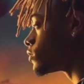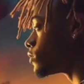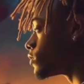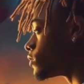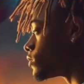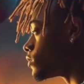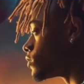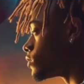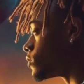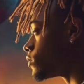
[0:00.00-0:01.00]

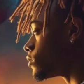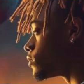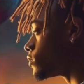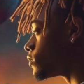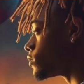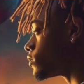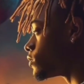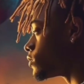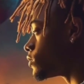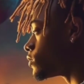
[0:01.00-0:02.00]

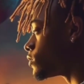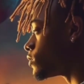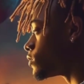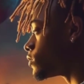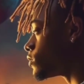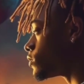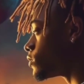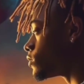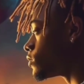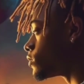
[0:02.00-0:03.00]

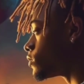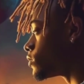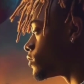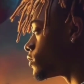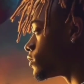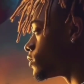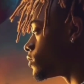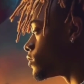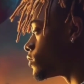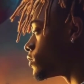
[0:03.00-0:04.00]

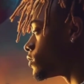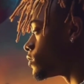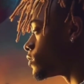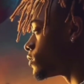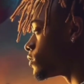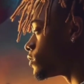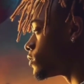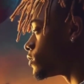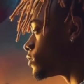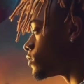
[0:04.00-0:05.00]

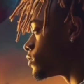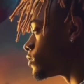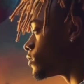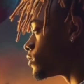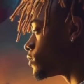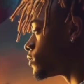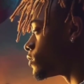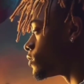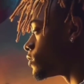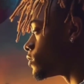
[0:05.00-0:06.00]

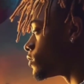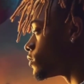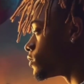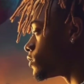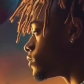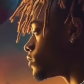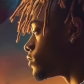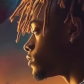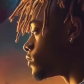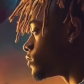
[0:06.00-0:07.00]

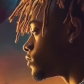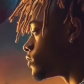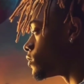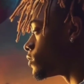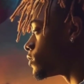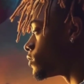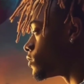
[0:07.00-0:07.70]
(no one is talking)